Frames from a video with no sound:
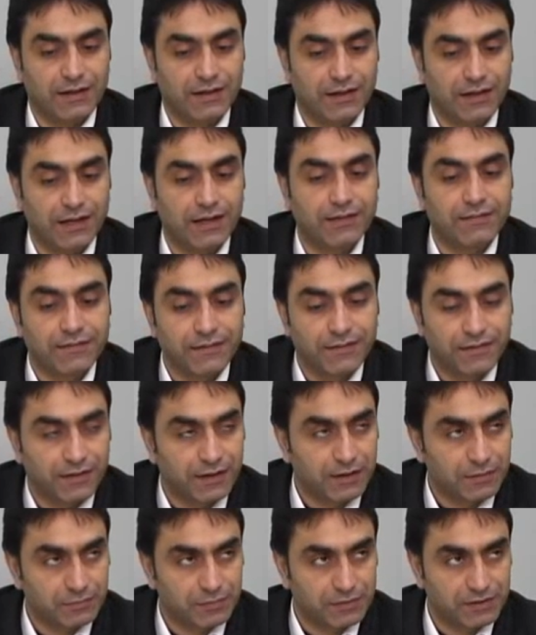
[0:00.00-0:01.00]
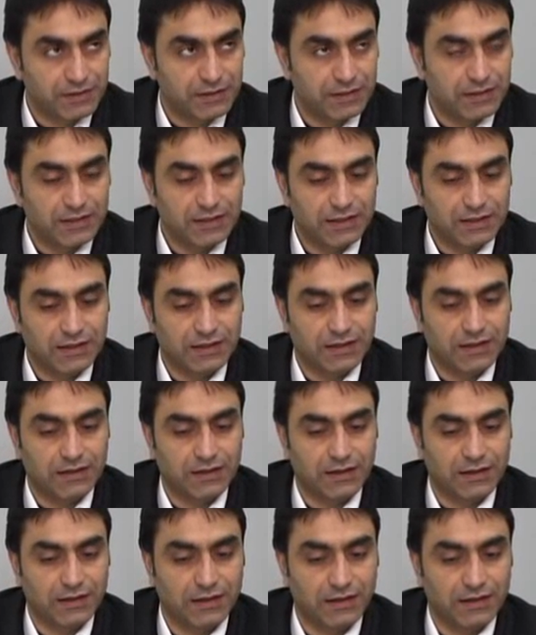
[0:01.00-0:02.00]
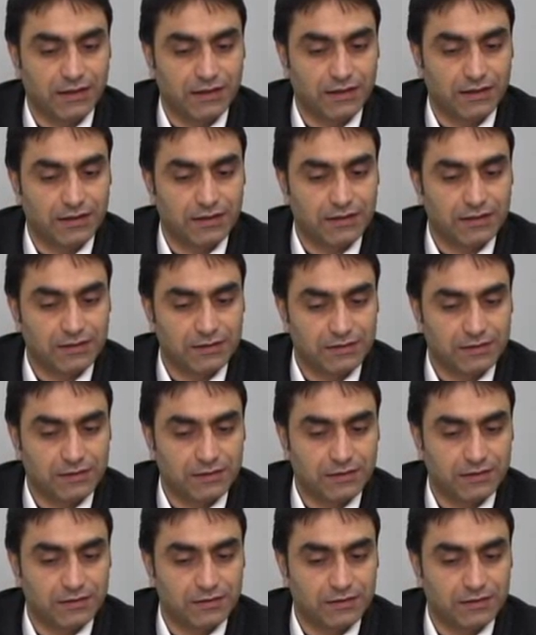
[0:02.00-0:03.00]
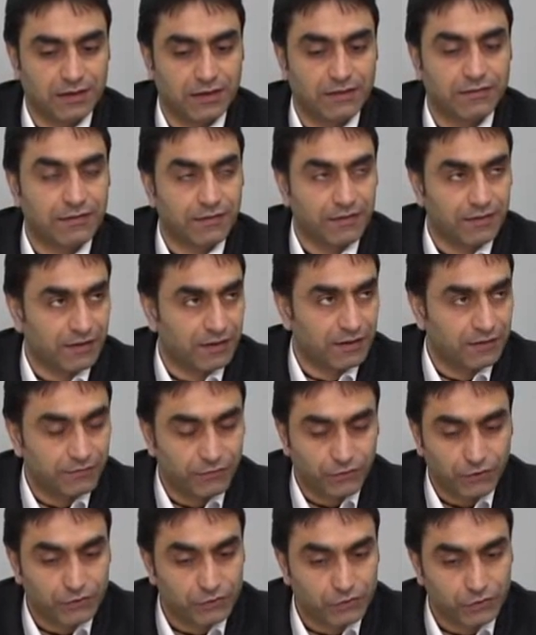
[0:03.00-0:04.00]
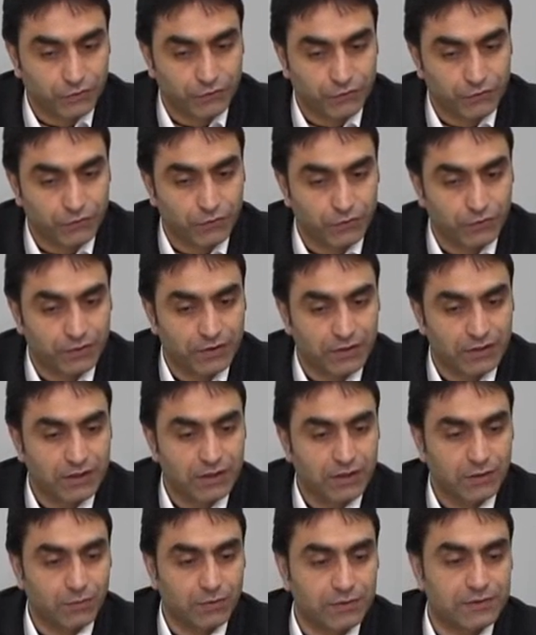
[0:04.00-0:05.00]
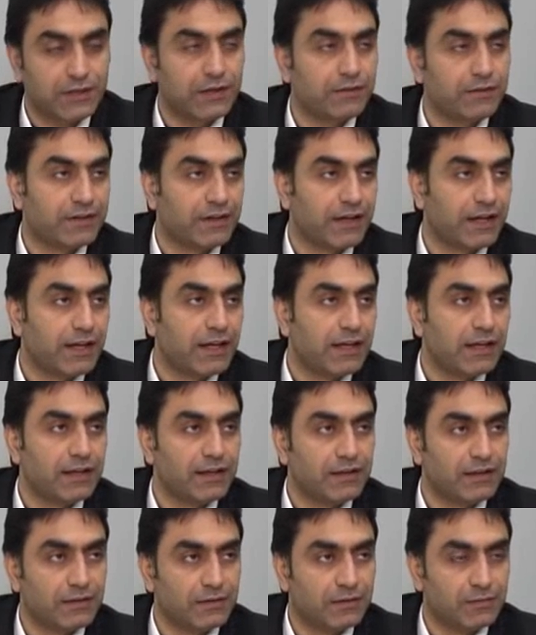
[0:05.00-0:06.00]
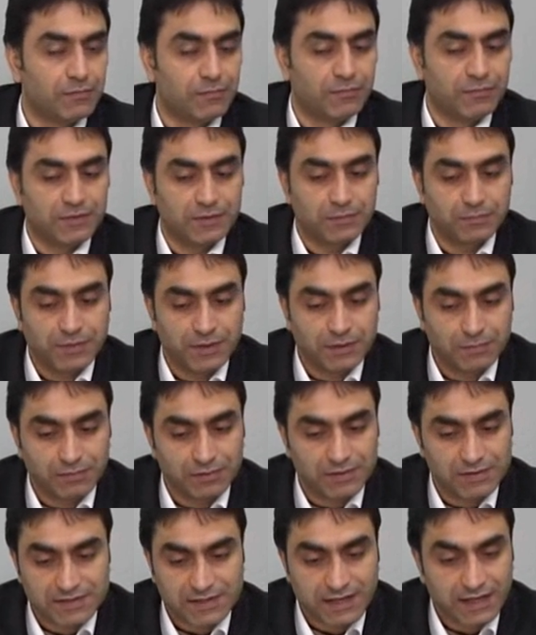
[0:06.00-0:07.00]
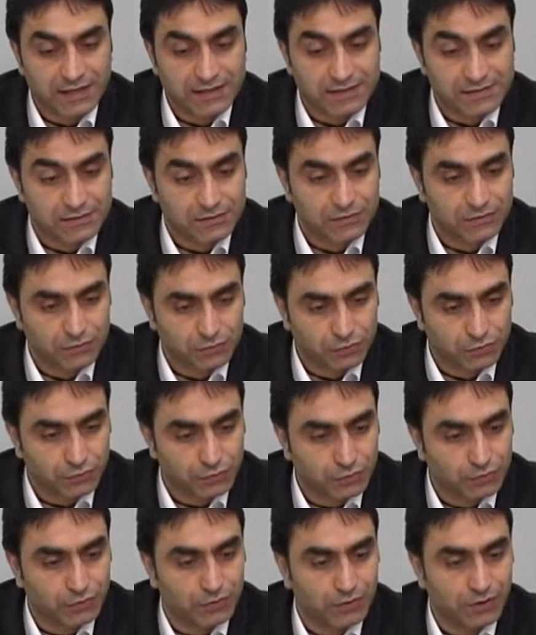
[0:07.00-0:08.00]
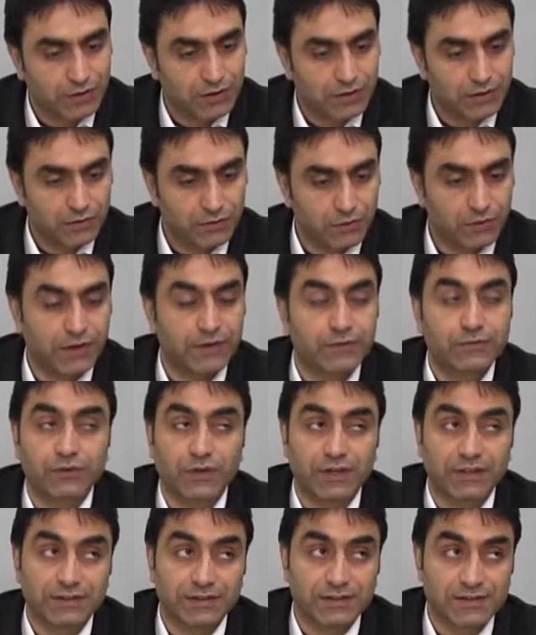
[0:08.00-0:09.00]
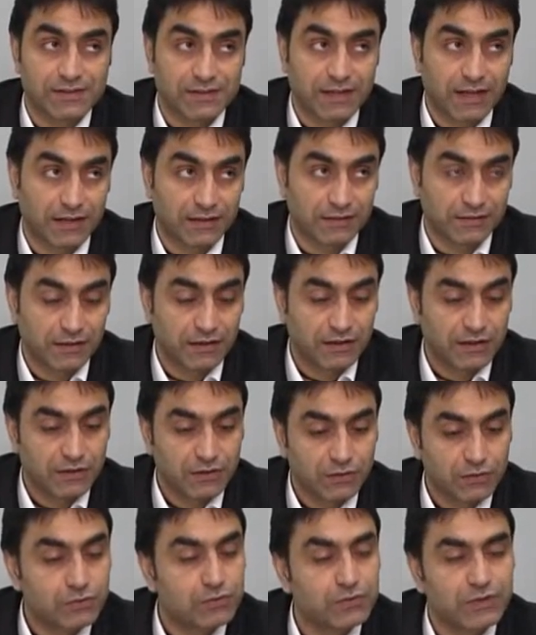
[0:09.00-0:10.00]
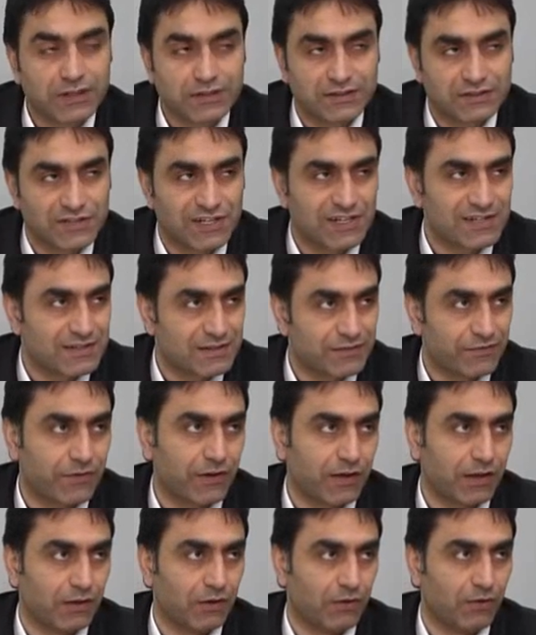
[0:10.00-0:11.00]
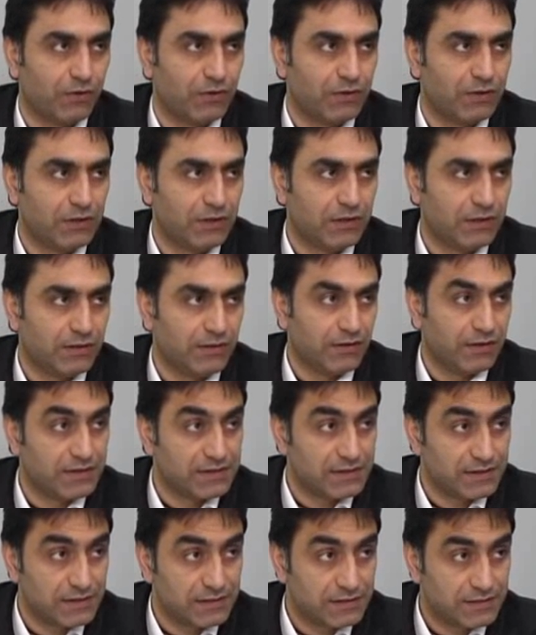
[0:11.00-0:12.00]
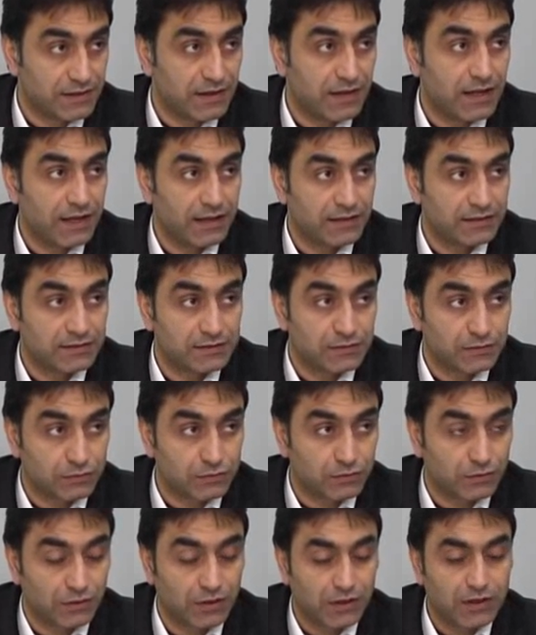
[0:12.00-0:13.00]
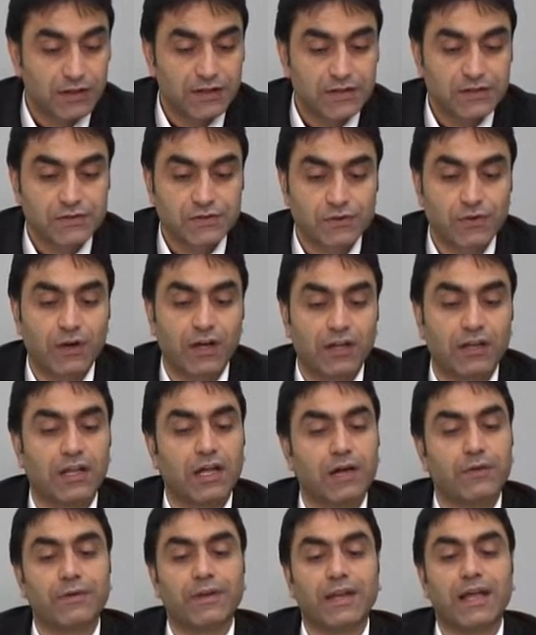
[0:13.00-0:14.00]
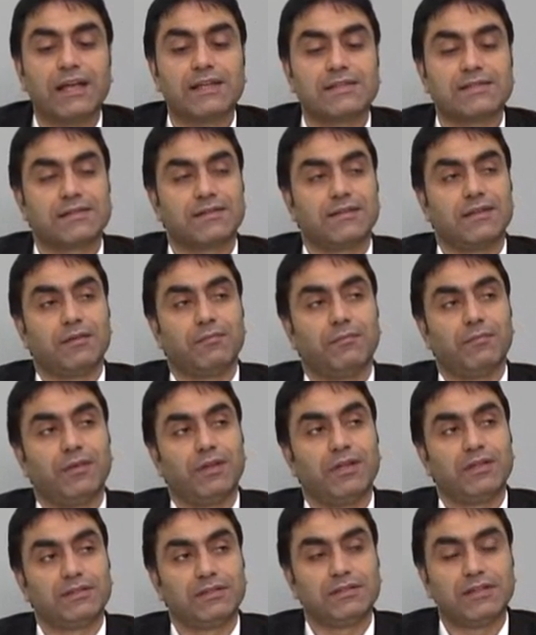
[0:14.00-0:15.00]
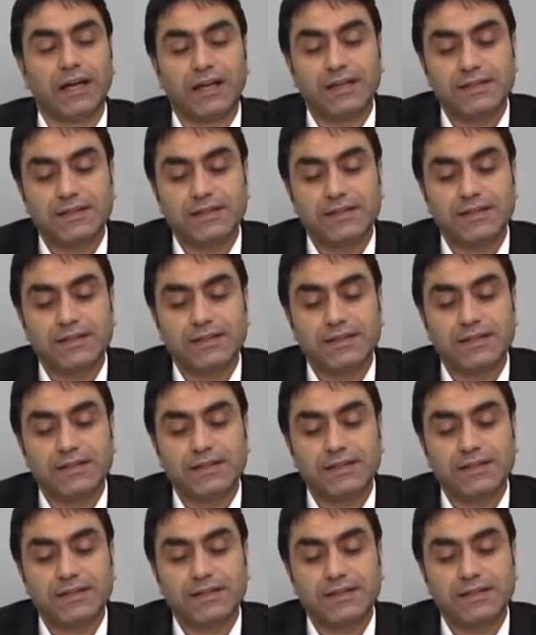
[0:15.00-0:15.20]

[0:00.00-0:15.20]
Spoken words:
in front of you. Whatever the people says to you, you have to understand. You do not just follow. This is the rule. So Allah will ask them, did I say to you that you should worship the idols